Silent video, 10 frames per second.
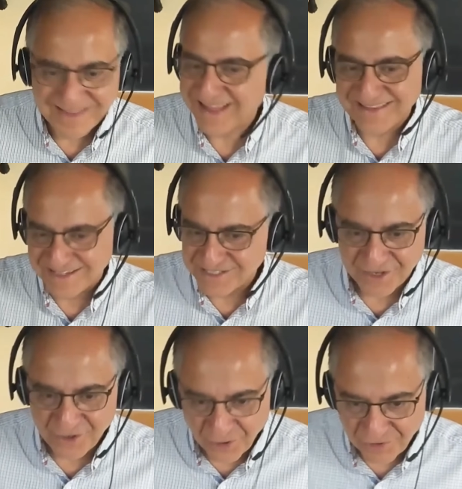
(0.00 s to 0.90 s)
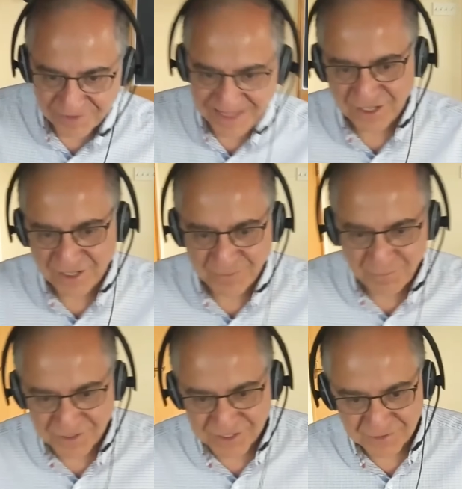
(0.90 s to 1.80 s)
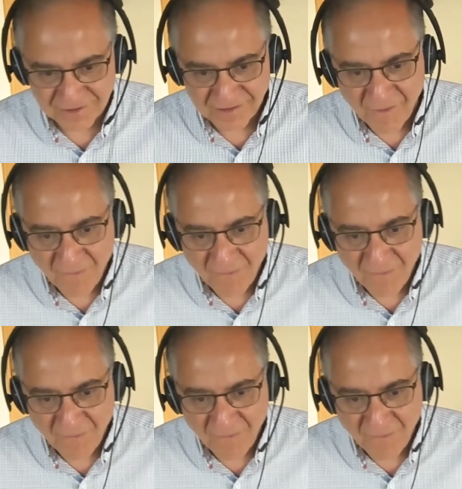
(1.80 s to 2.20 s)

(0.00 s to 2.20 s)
That is a no-no. That's not possible.